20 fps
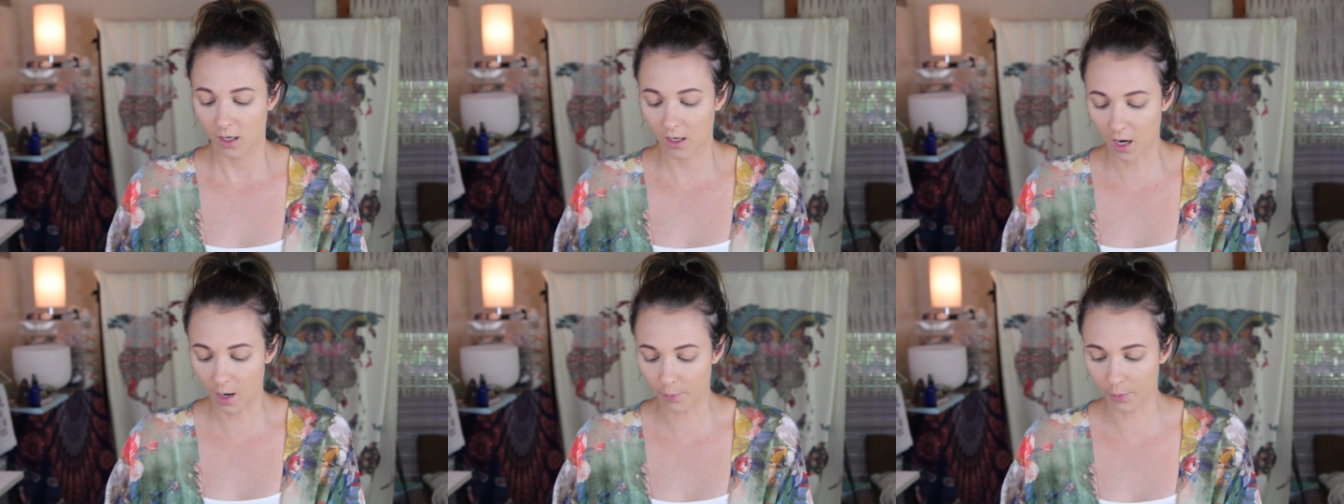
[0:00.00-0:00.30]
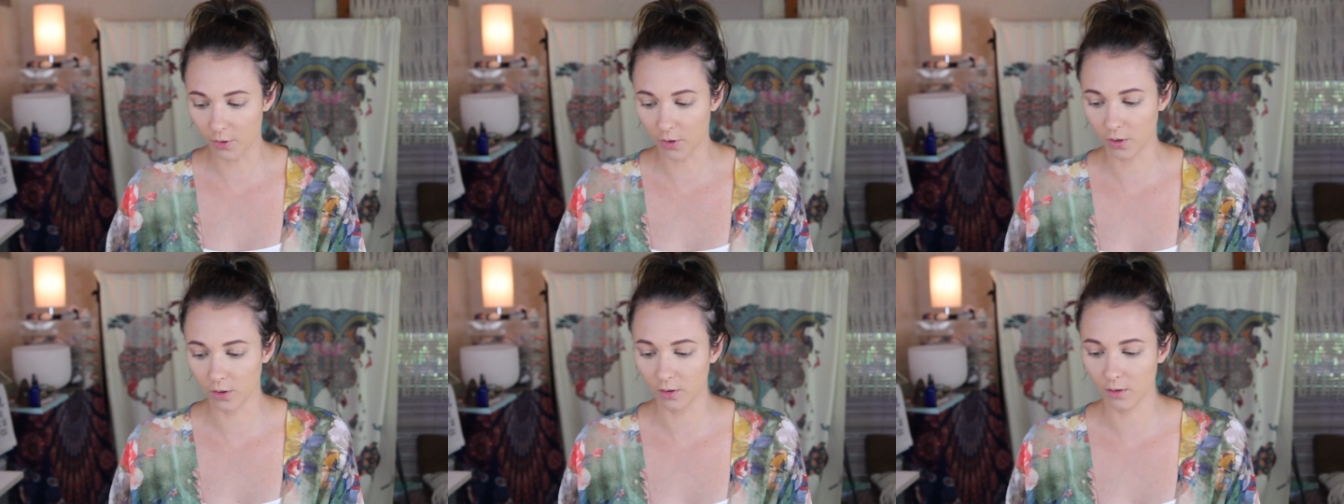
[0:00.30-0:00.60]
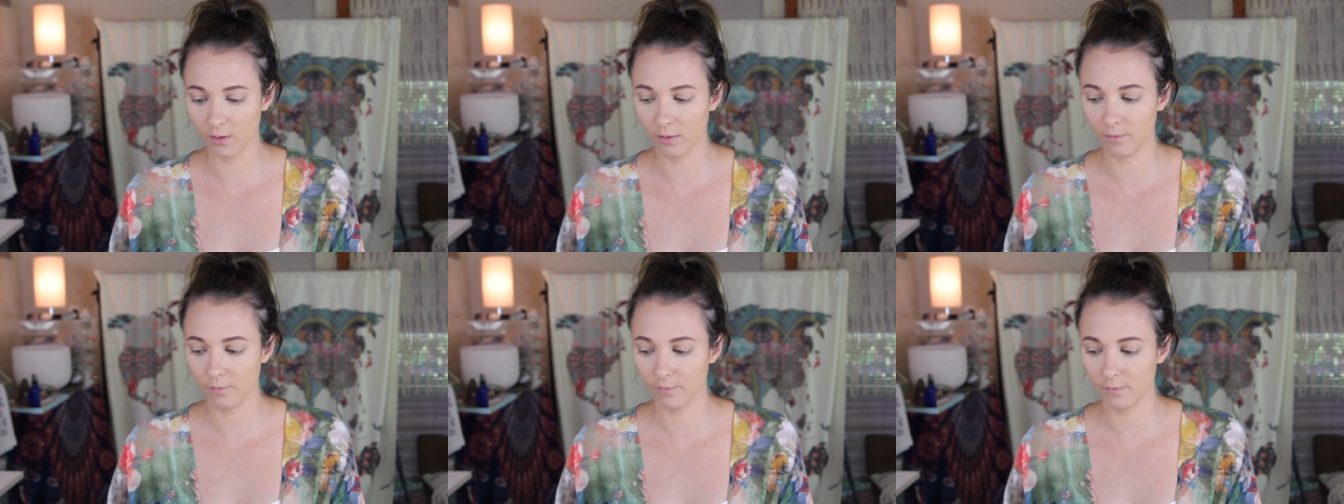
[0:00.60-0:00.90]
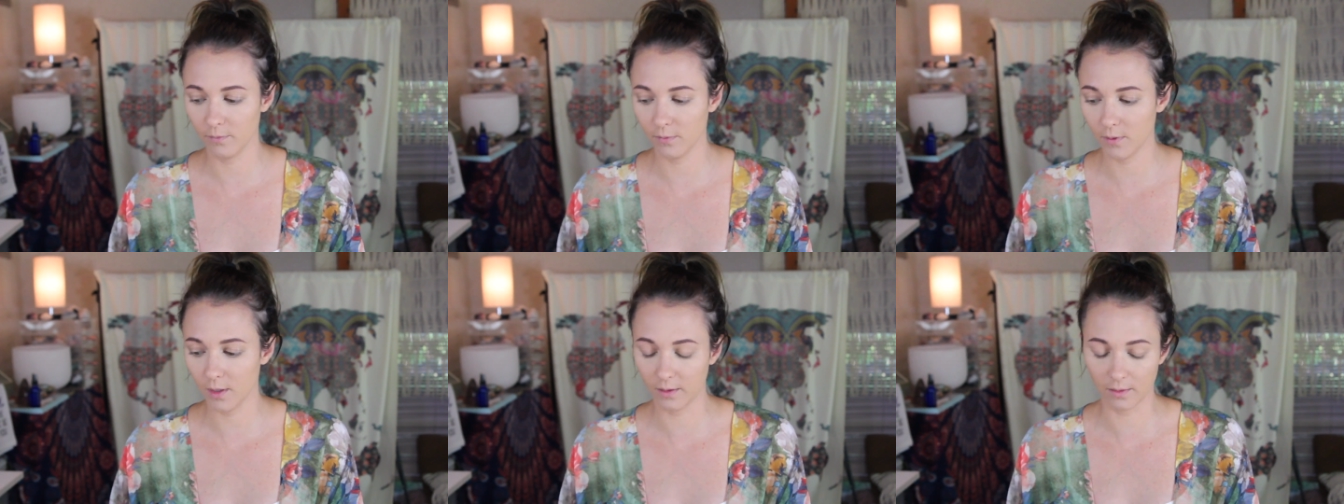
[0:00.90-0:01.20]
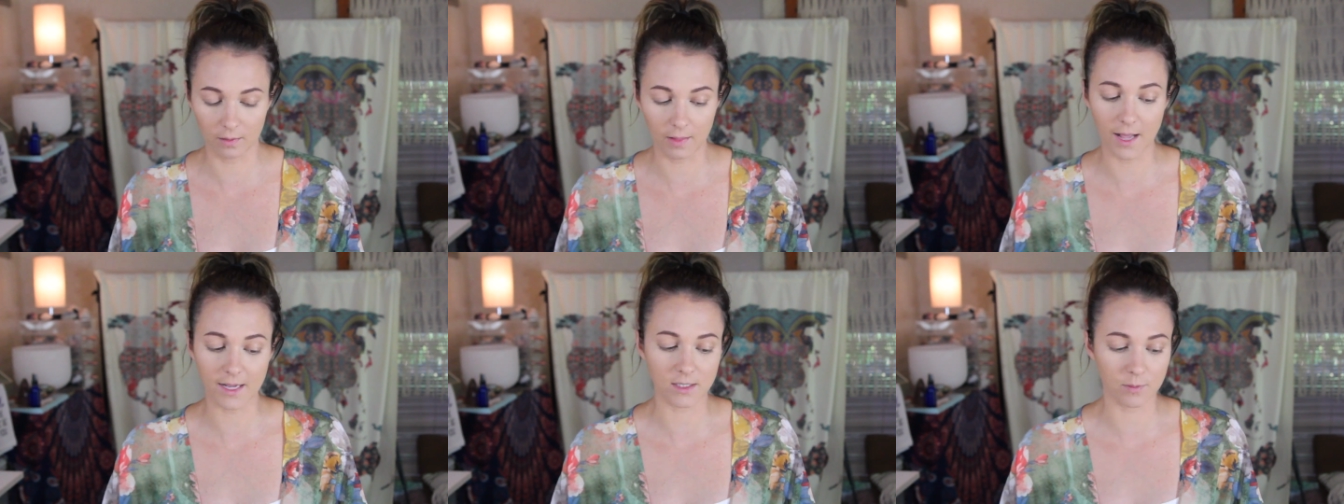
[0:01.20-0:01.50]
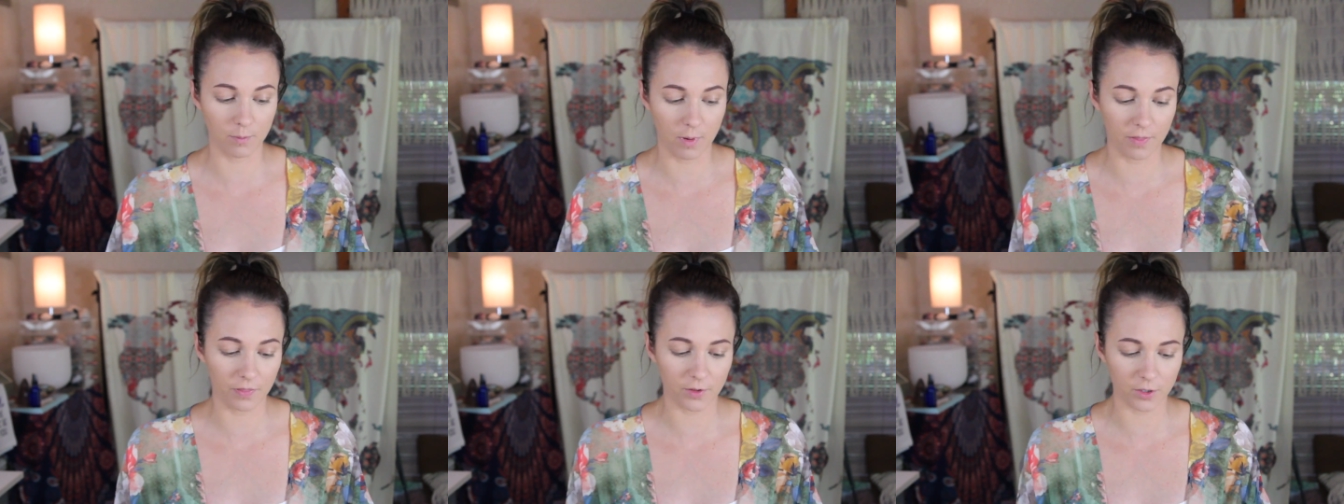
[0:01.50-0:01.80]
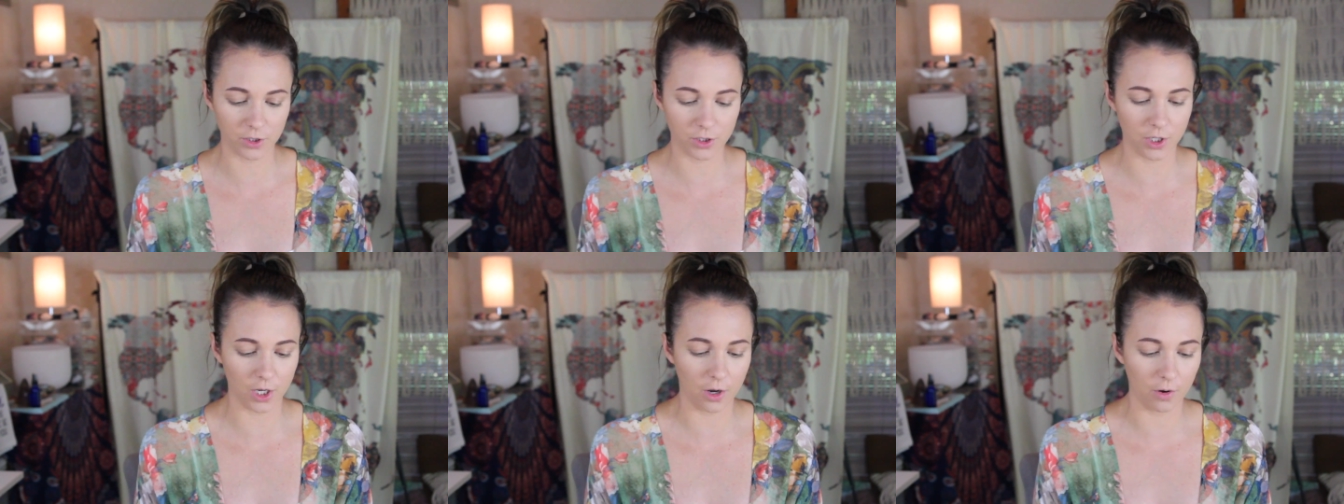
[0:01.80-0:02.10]
couple in the last month
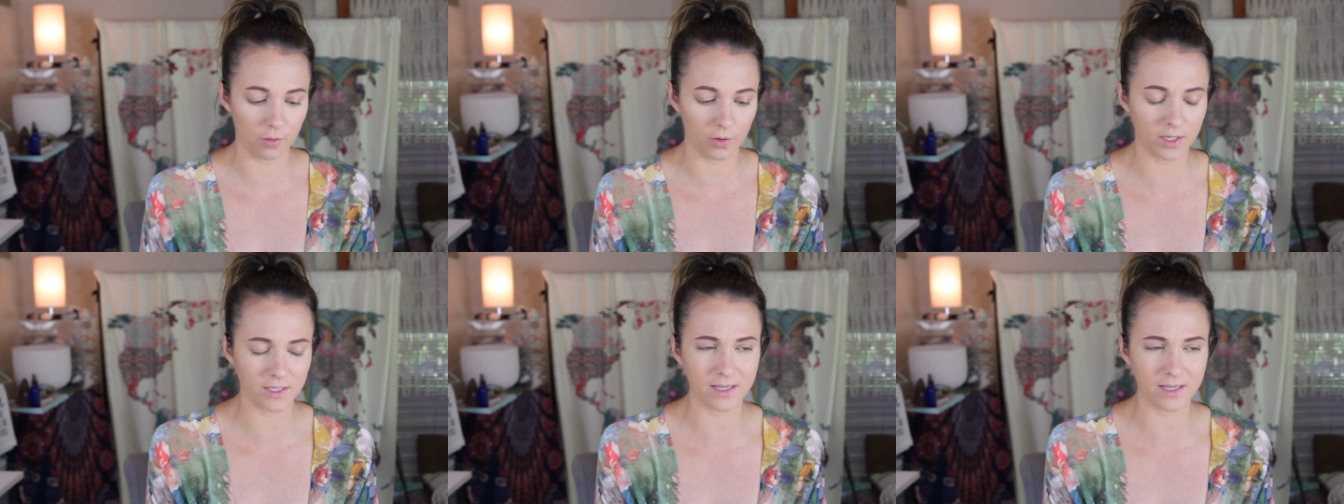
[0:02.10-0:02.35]
or so